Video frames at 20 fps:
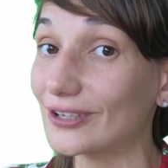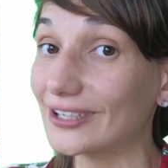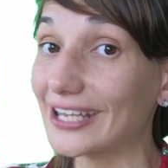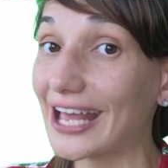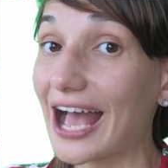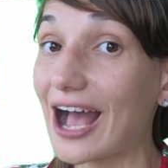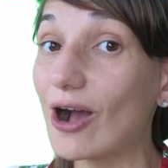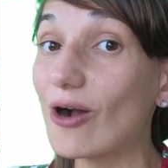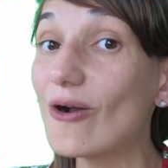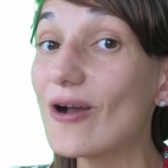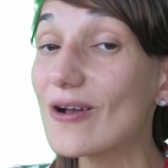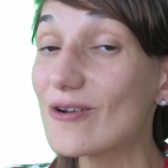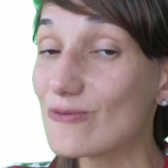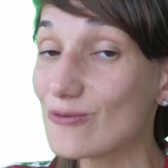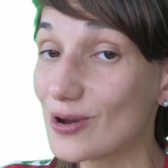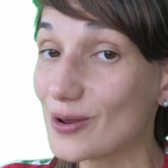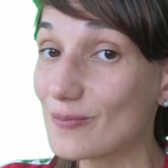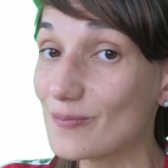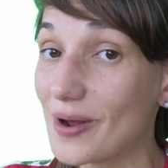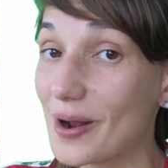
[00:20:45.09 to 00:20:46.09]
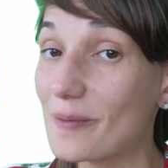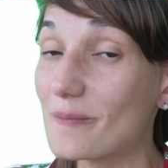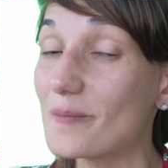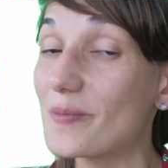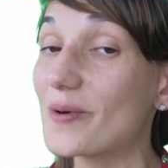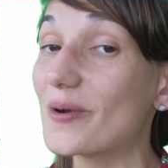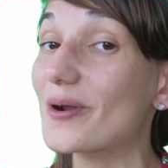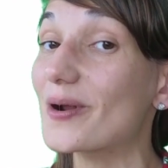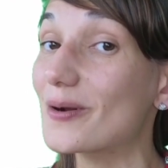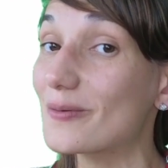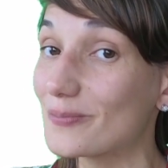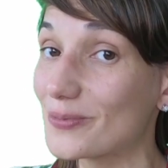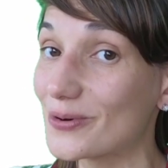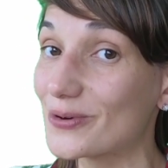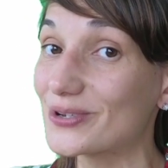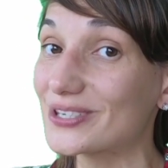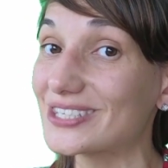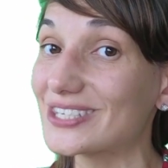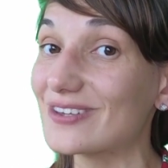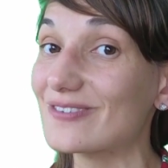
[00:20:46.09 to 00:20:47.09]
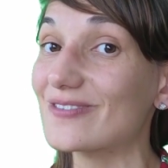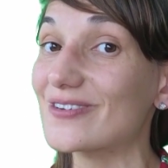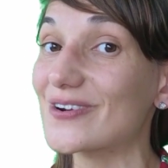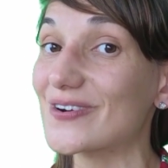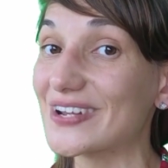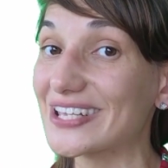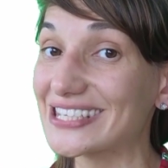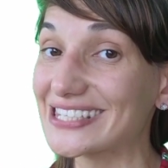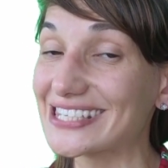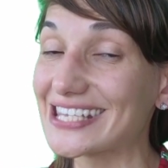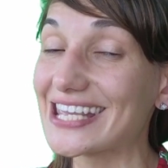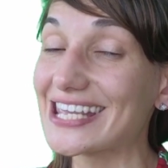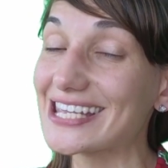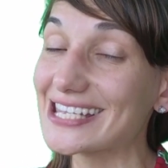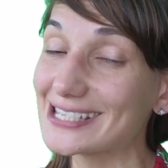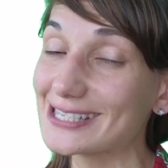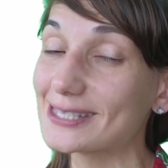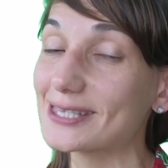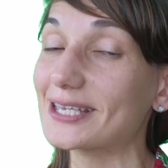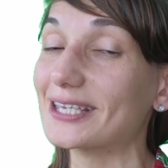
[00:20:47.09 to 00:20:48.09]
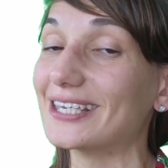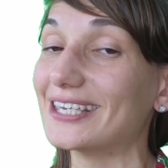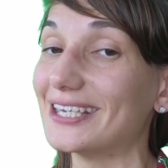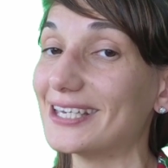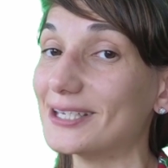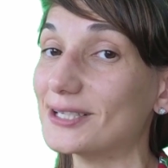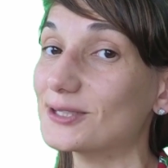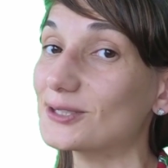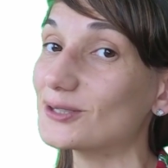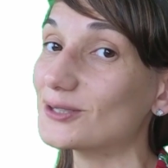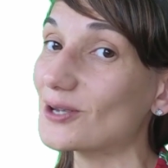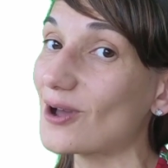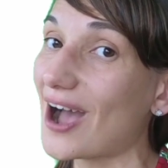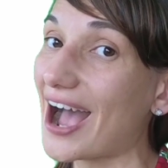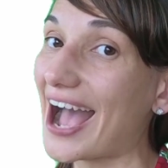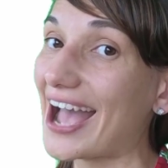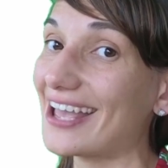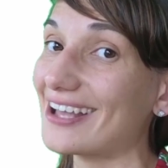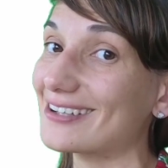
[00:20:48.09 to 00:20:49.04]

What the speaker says: For now, remember, perseverance is the key to your